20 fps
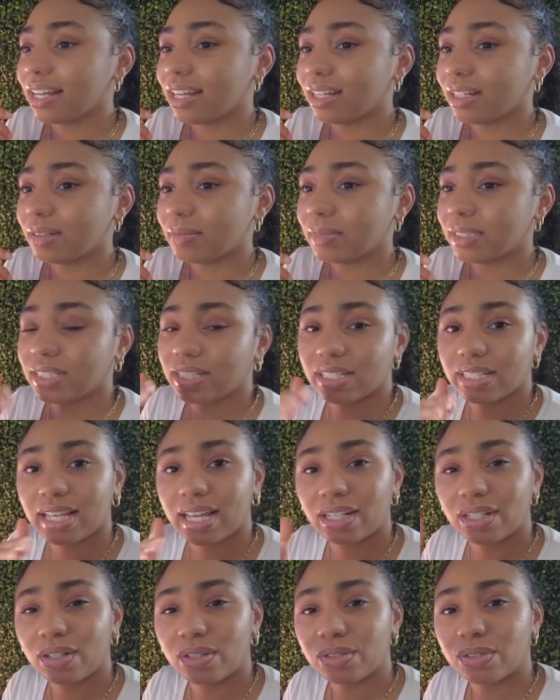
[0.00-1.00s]
um, it just
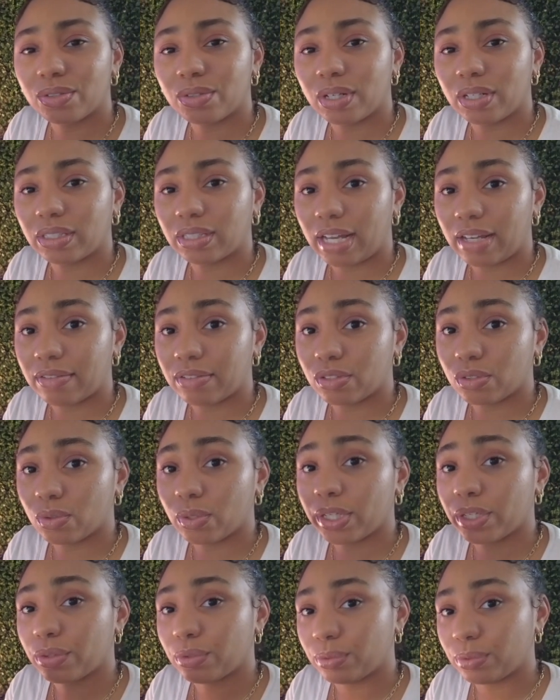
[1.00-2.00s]
kind of goes through her life
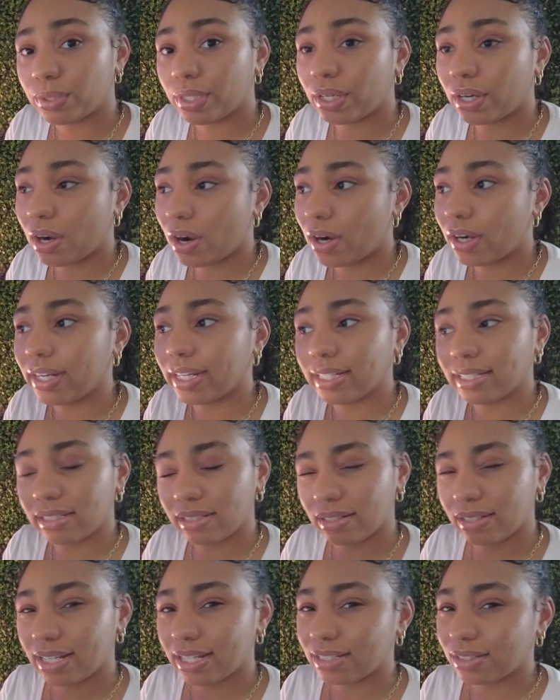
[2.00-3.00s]
story through her art, and
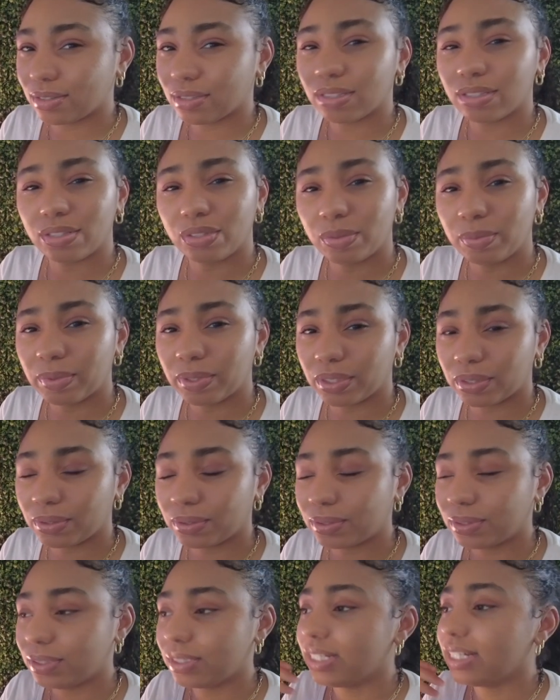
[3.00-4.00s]
so that's super
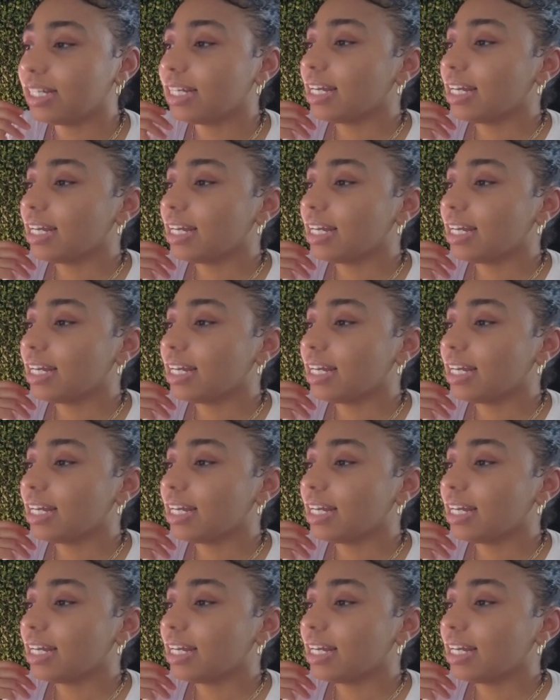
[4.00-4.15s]
cool.